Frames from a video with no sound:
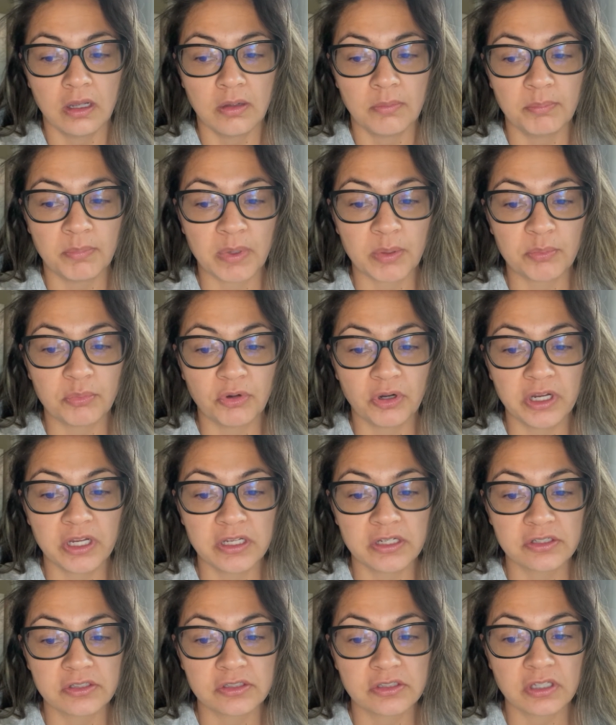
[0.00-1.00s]
My brain
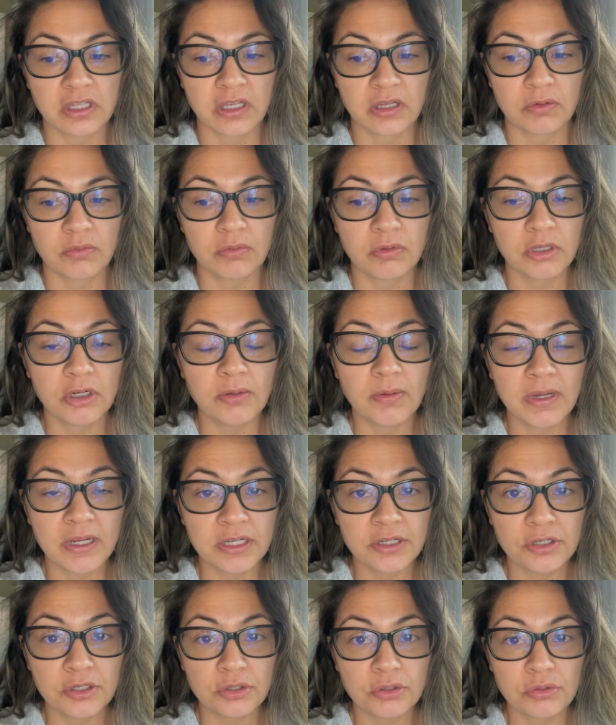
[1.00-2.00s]
is like, what do I
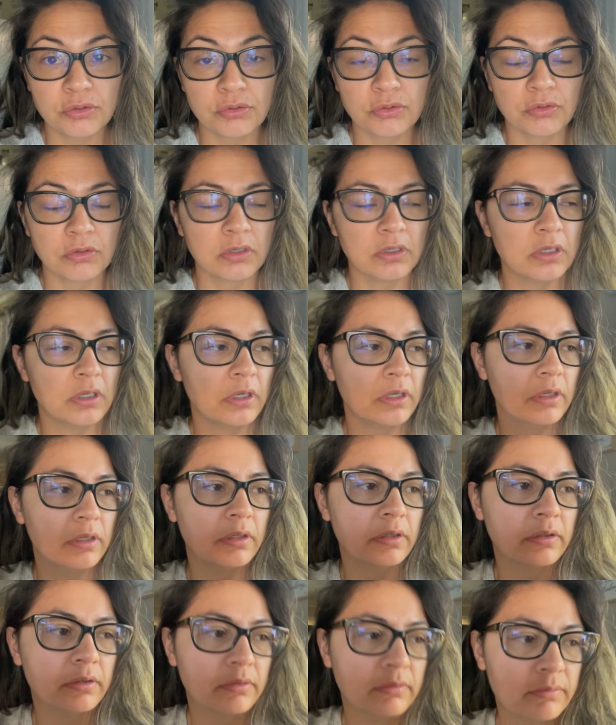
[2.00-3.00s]
do?
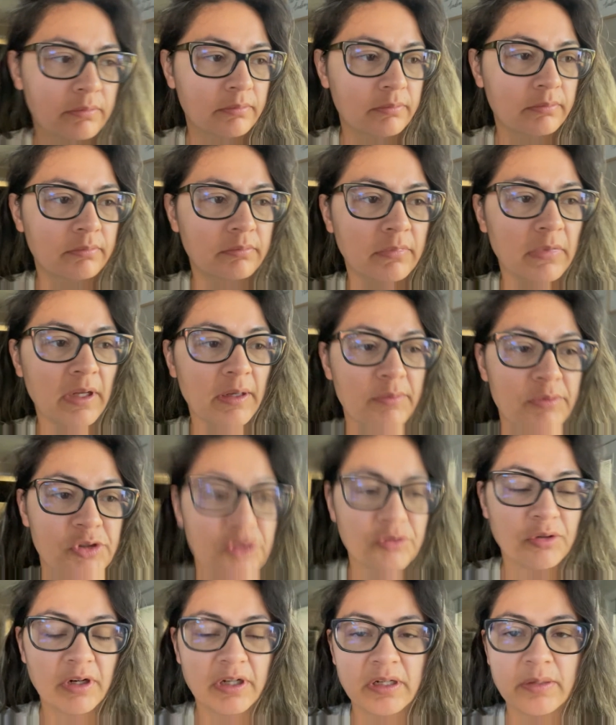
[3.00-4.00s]
I was
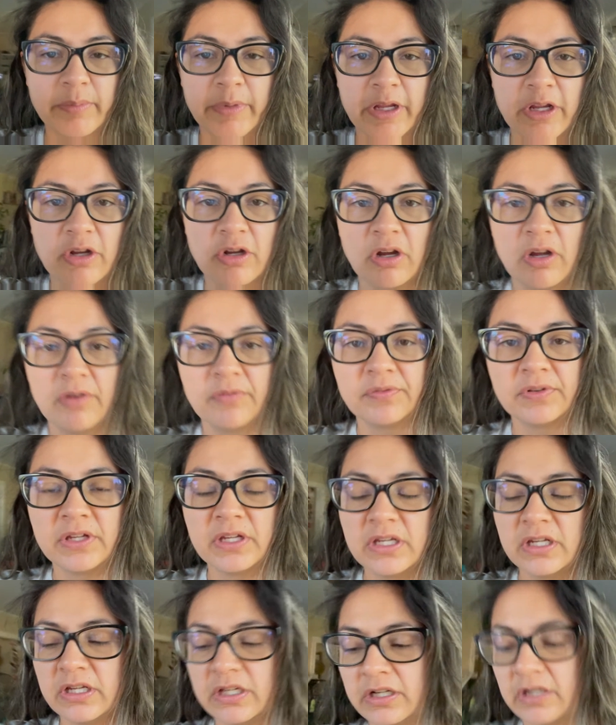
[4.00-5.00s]
trying to make
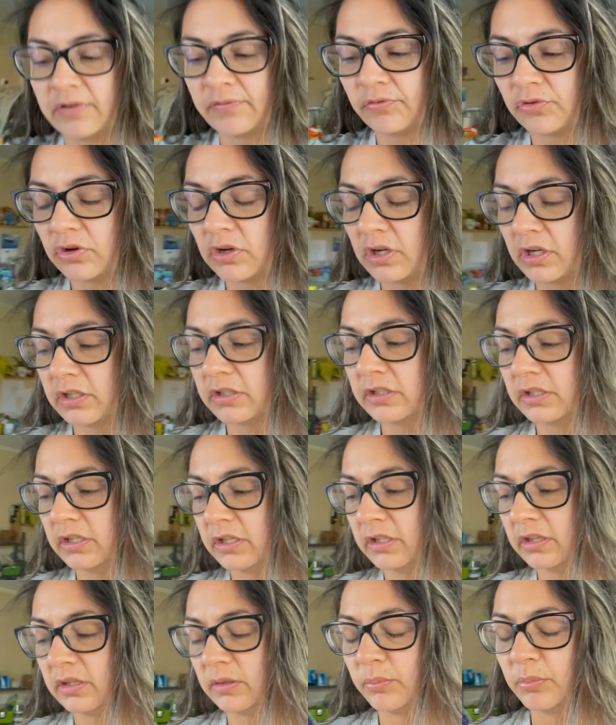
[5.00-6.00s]
coffee and I forgot to hit
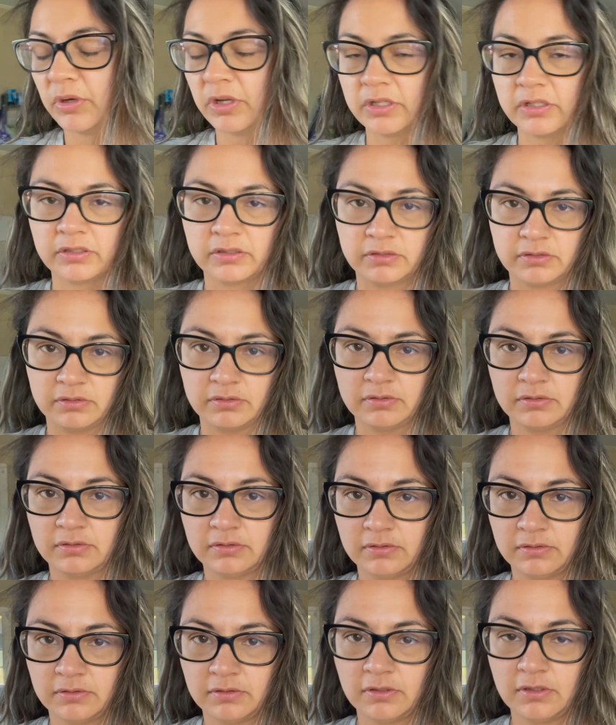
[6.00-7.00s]
the button
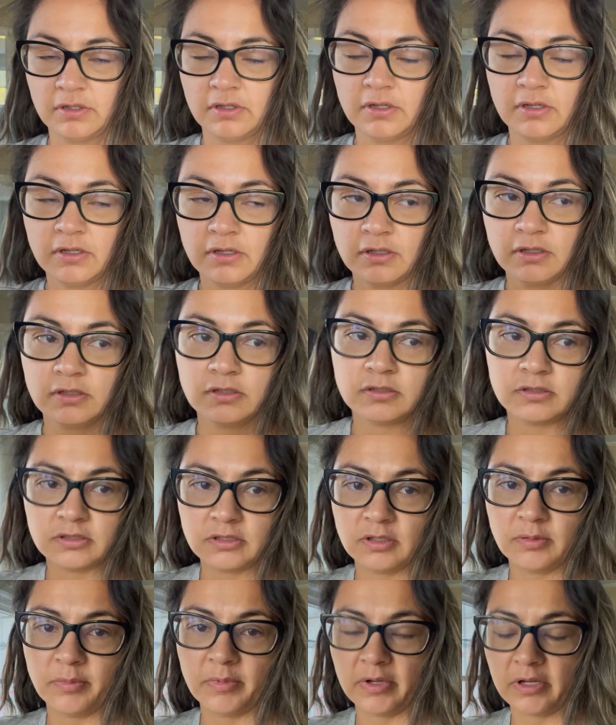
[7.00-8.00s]

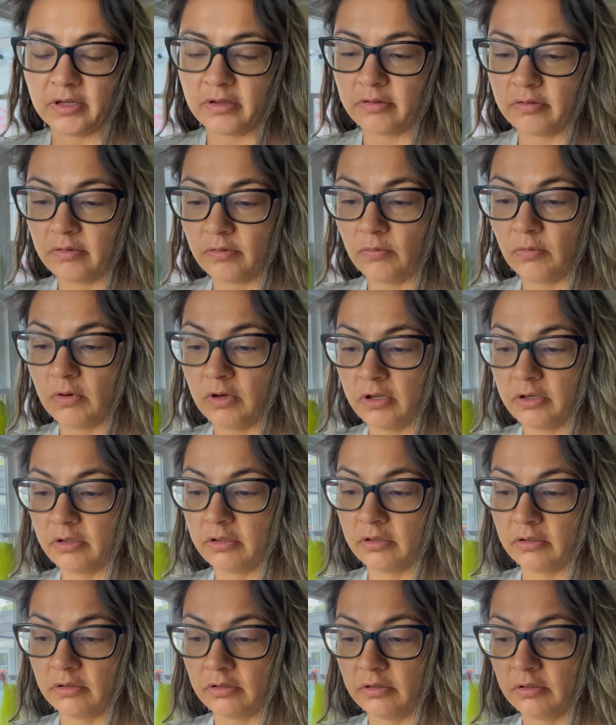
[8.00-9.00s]
to make the
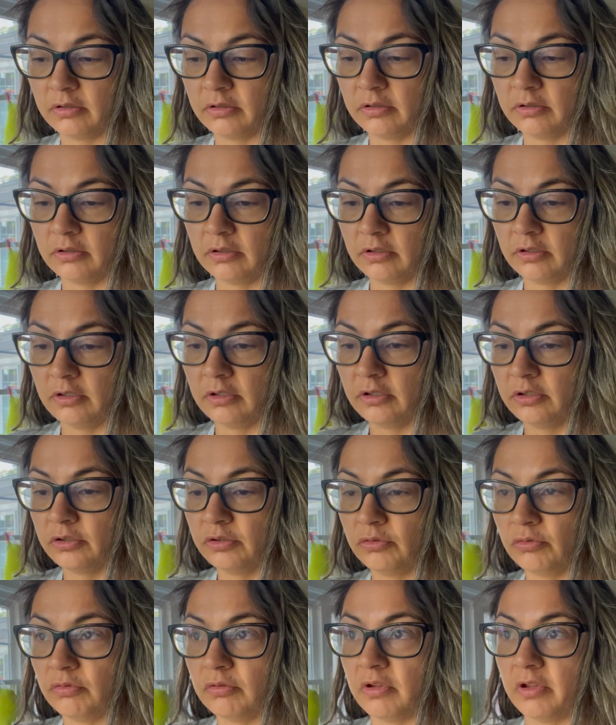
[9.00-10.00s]
water
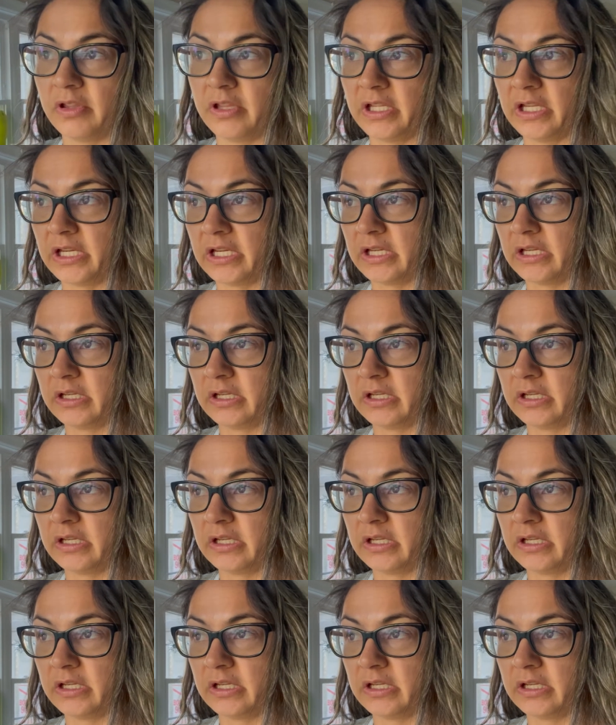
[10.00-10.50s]
do the thing.